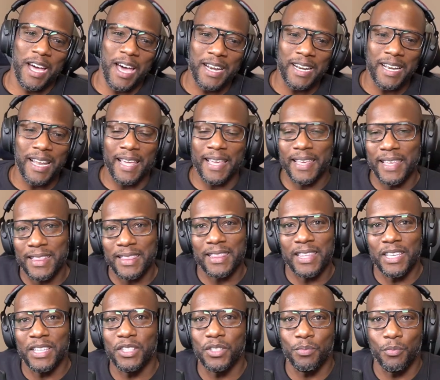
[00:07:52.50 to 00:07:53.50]
kind of like get
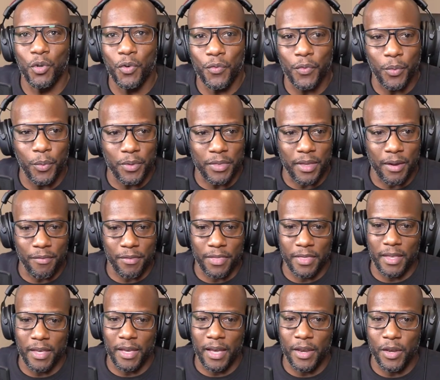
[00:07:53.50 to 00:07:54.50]
things moving with
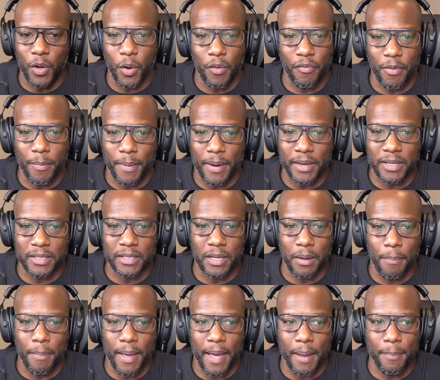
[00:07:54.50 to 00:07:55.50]
everything. I know everybody's in
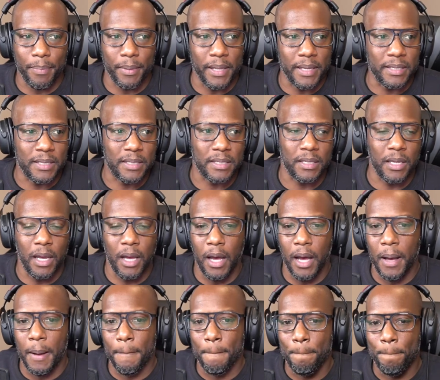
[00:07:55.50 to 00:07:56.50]
a bad place,
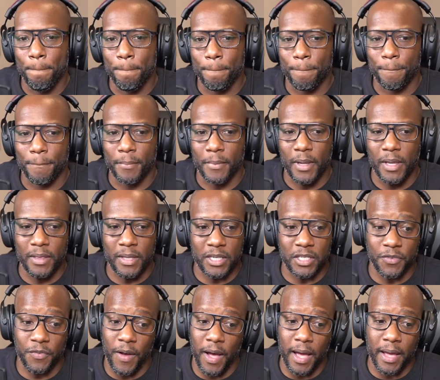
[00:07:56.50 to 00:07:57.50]
and
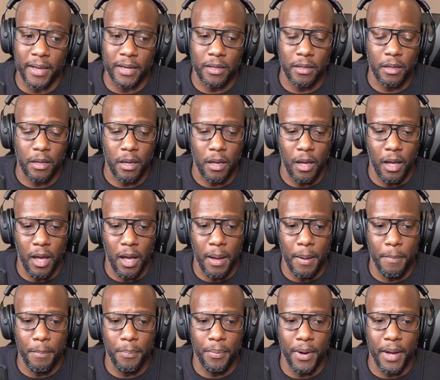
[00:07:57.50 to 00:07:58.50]
that's fine,
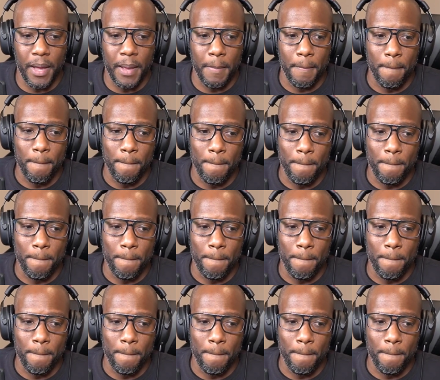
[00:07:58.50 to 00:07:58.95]
but